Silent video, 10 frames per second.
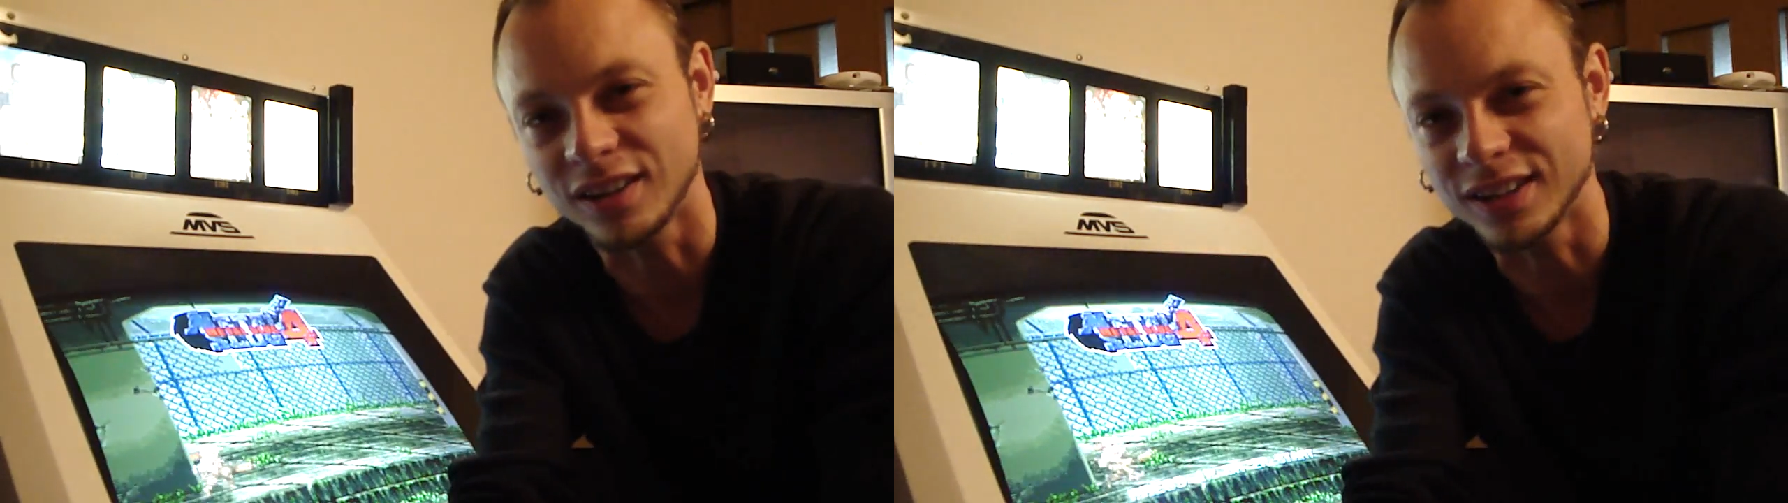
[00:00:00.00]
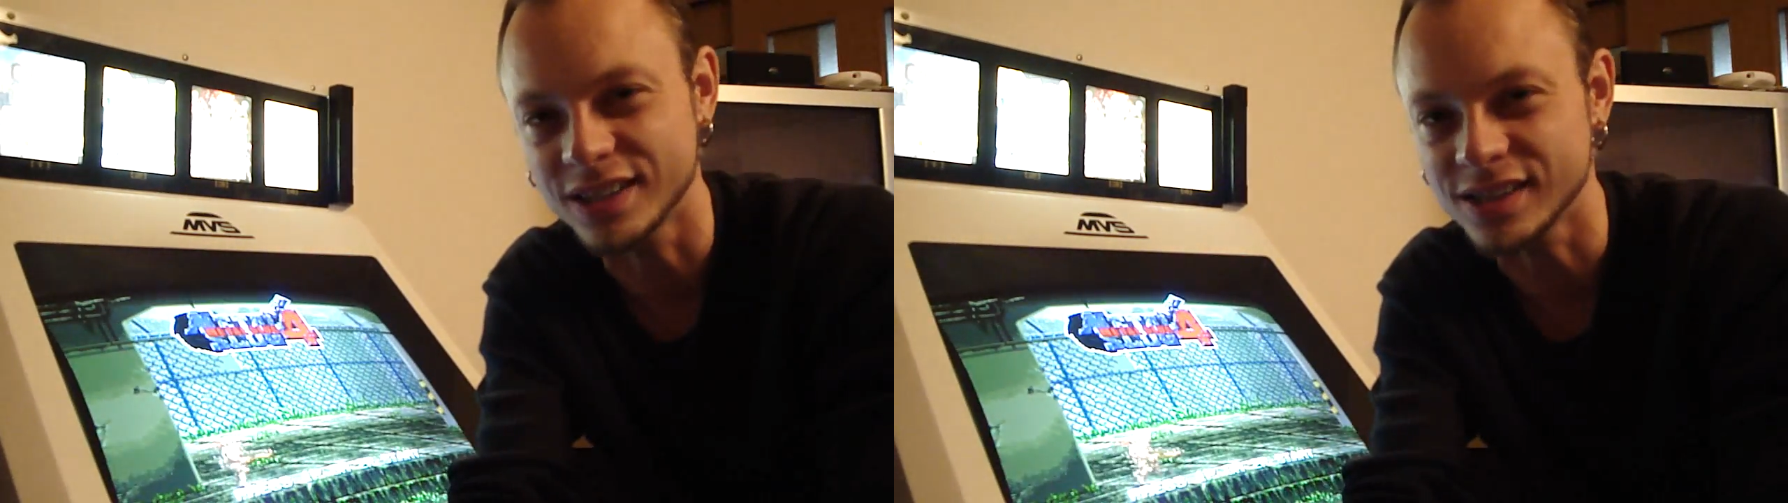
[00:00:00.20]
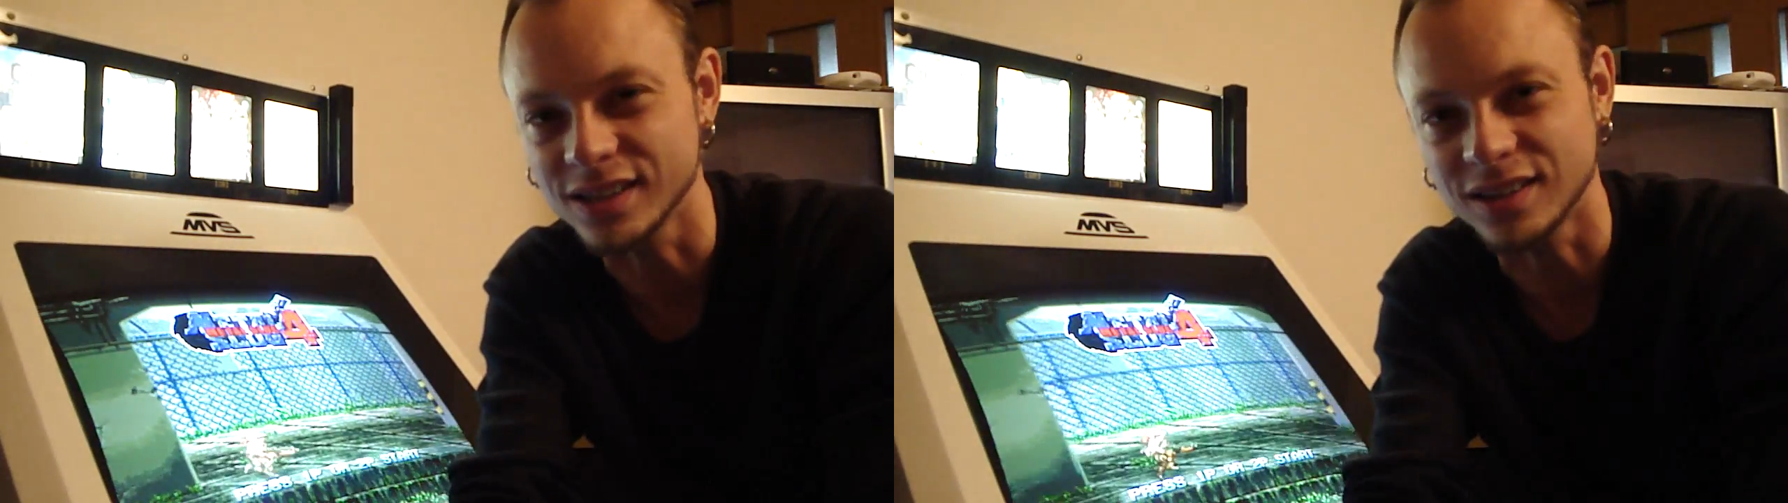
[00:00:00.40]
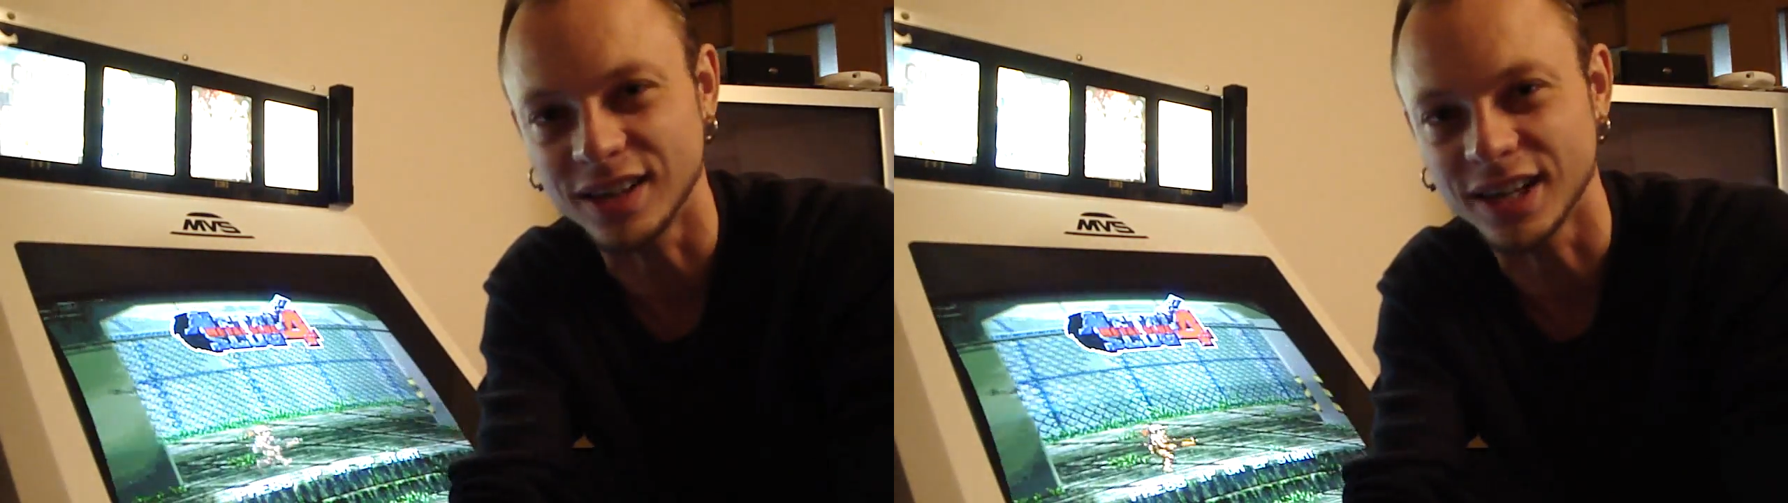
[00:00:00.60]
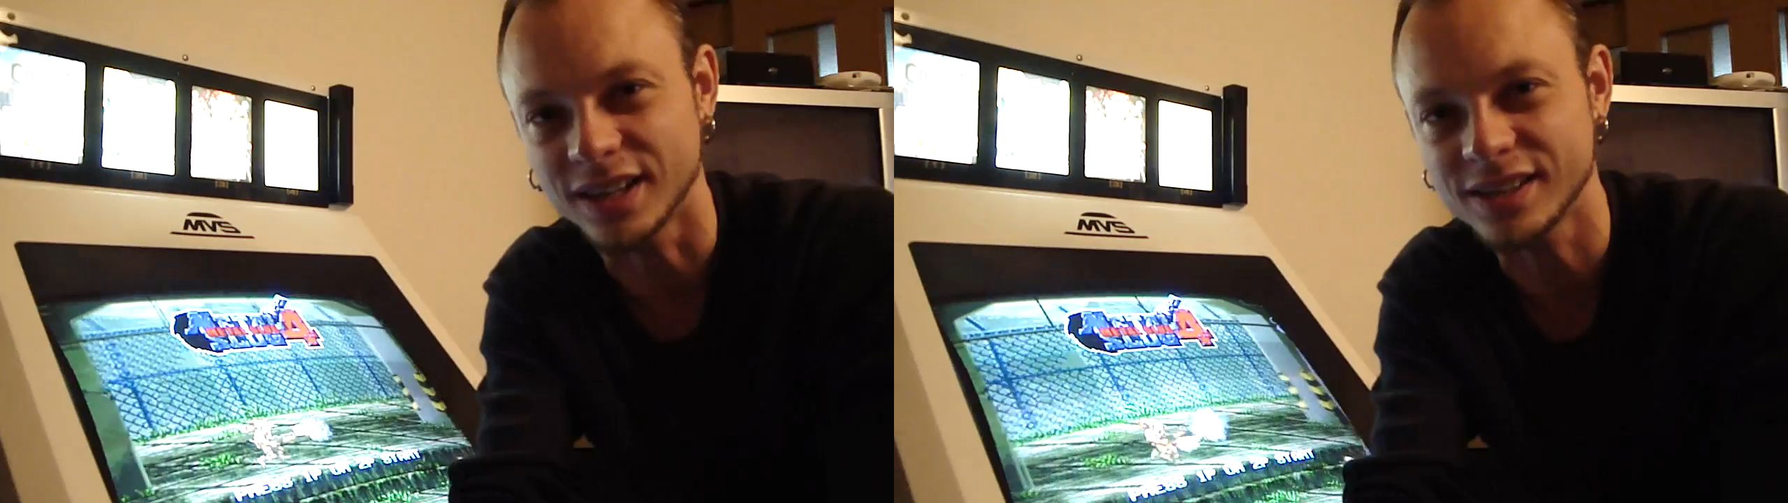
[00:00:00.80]
it just looked
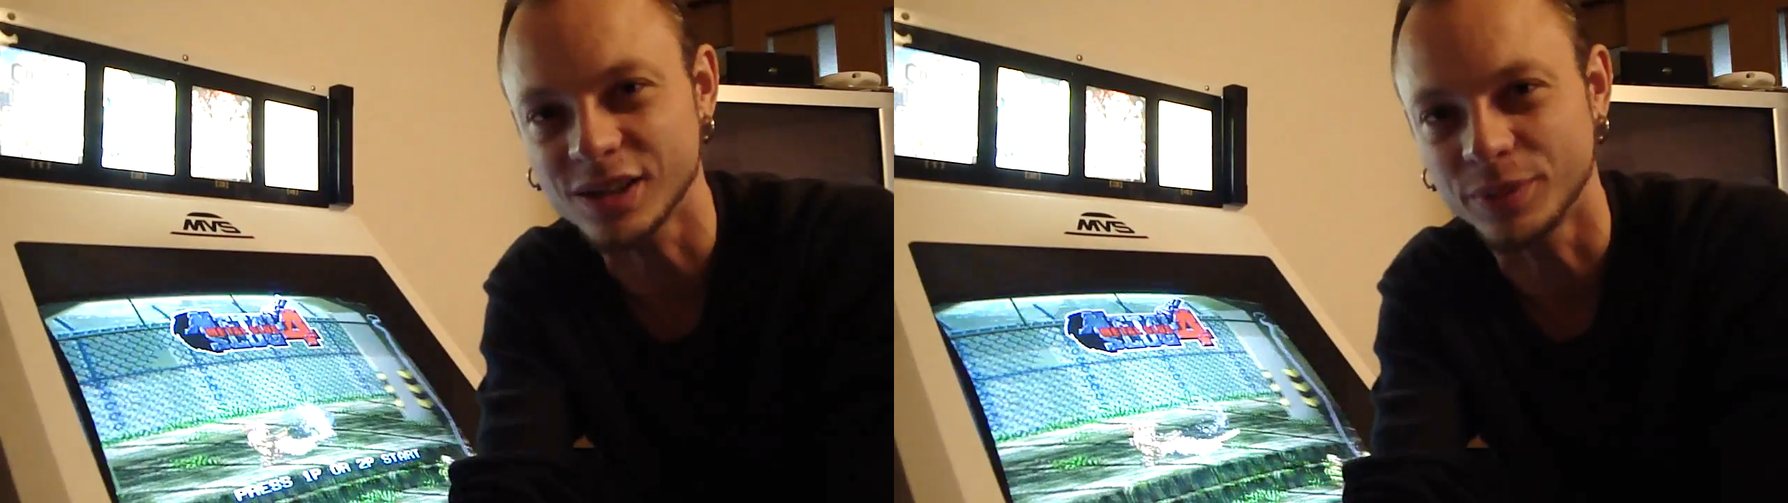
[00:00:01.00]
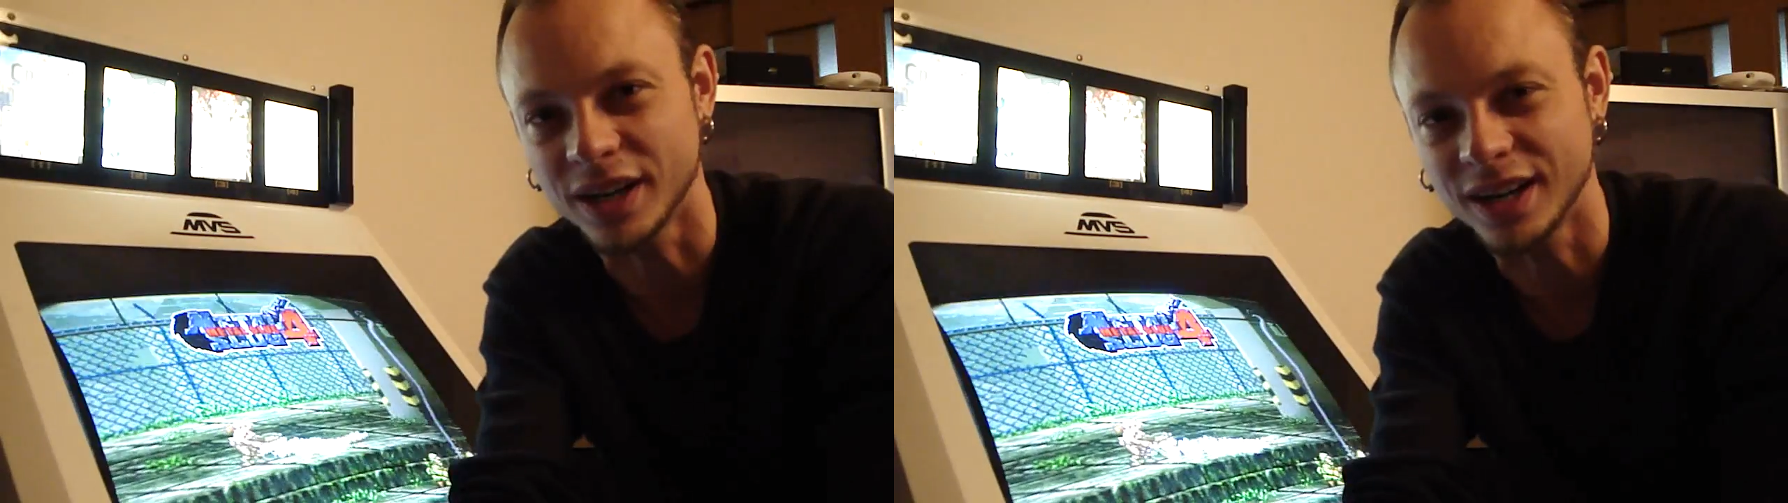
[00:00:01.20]
like somebody